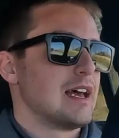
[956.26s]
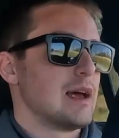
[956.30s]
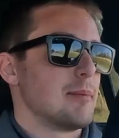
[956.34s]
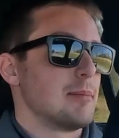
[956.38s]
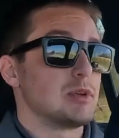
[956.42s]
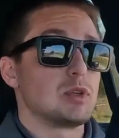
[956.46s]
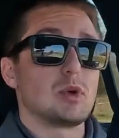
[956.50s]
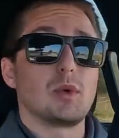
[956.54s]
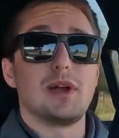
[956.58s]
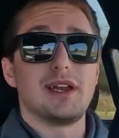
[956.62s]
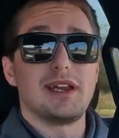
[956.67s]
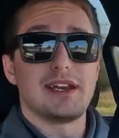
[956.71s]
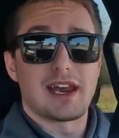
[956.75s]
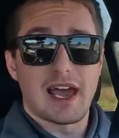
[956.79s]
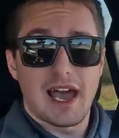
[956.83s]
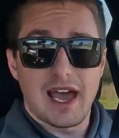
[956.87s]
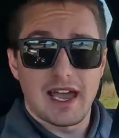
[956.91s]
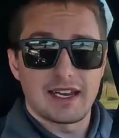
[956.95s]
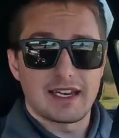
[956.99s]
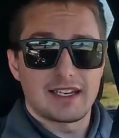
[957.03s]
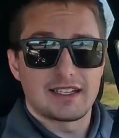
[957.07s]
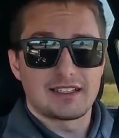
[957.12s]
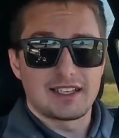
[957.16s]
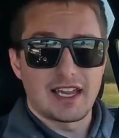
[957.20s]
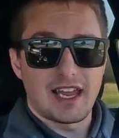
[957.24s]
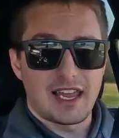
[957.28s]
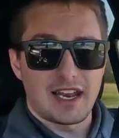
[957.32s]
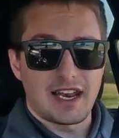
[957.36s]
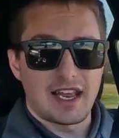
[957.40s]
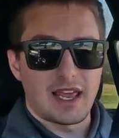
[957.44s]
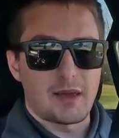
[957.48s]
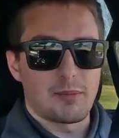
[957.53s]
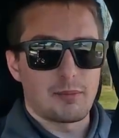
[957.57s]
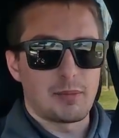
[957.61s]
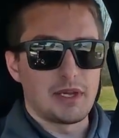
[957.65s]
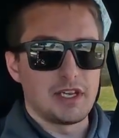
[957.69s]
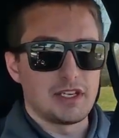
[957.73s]
between 9 and 10
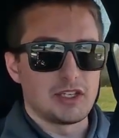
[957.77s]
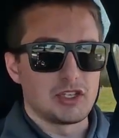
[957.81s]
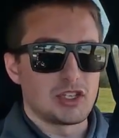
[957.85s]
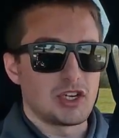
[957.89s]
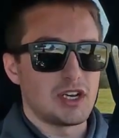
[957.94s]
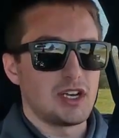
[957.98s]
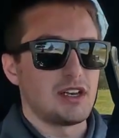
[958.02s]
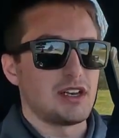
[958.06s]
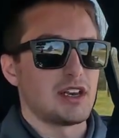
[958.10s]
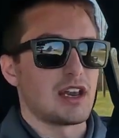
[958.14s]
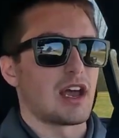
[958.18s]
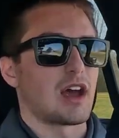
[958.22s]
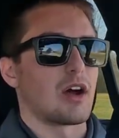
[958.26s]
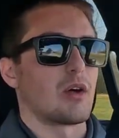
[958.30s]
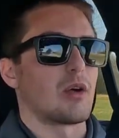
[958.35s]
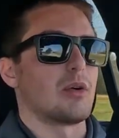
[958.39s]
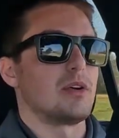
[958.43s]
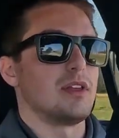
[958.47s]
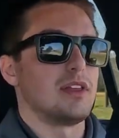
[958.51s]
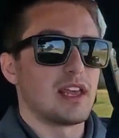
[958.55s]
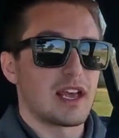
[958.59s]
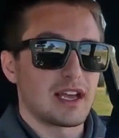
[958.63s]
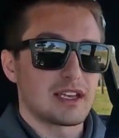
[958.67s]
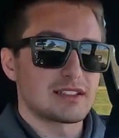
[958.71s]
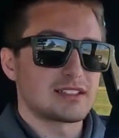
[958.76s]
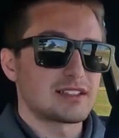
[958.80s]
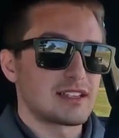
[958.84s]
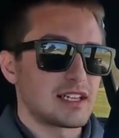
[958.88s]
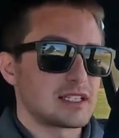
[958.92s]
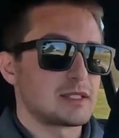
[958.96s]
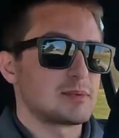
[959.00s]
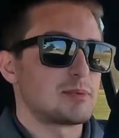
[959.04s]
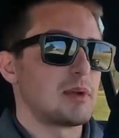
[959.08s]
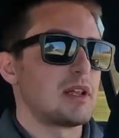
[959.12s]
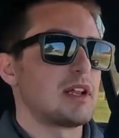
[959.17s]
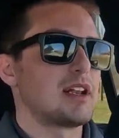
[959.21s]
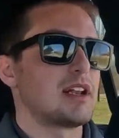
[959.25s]
MPG. Now, yes,
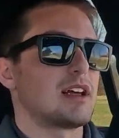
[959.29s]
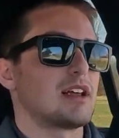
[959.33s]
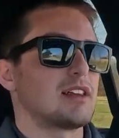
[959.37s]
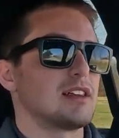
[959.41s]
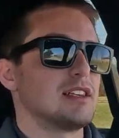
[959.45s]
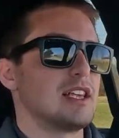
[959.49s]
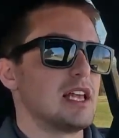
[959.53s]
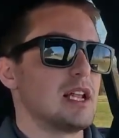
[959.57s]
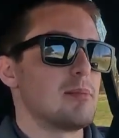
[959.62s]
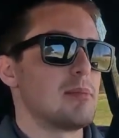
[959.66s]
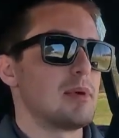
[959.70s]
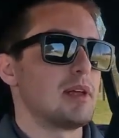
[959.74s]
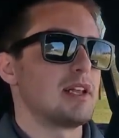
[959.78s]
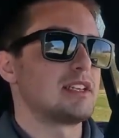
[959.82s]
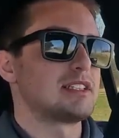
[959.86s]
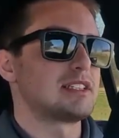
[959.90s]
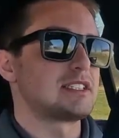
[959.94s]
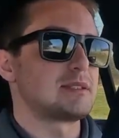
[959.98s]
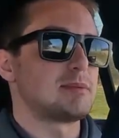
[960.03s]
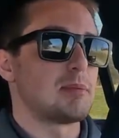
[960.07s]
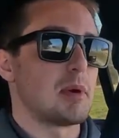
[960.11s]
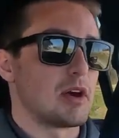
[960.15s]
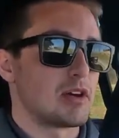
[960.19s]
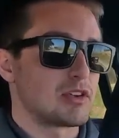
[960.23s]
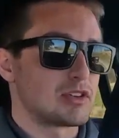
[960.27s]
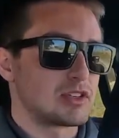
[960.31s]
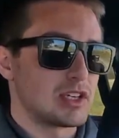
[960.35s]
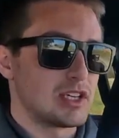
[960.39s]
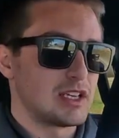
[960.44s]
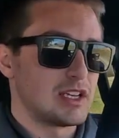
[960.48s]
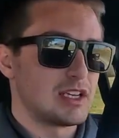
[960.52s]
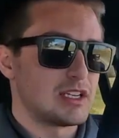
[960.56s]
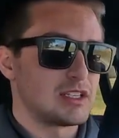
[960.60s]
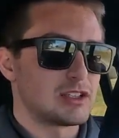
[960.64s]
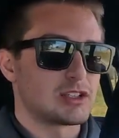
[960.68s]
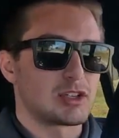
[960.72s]
that's been a little bit spirited in